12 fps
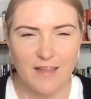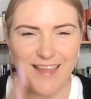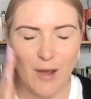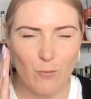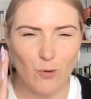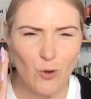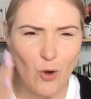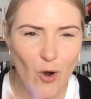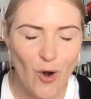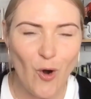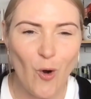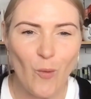that will
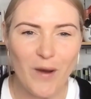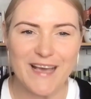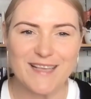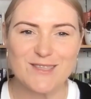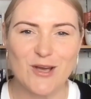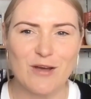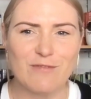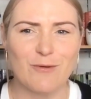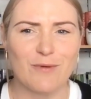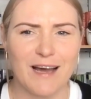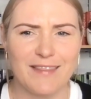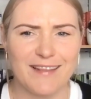always
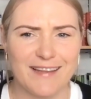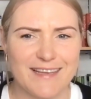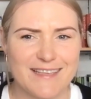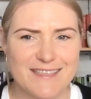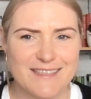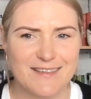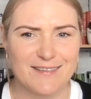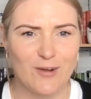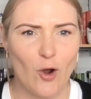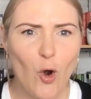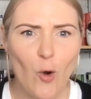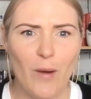override the list.
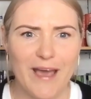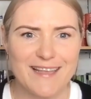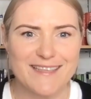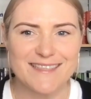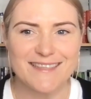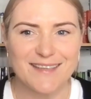Always.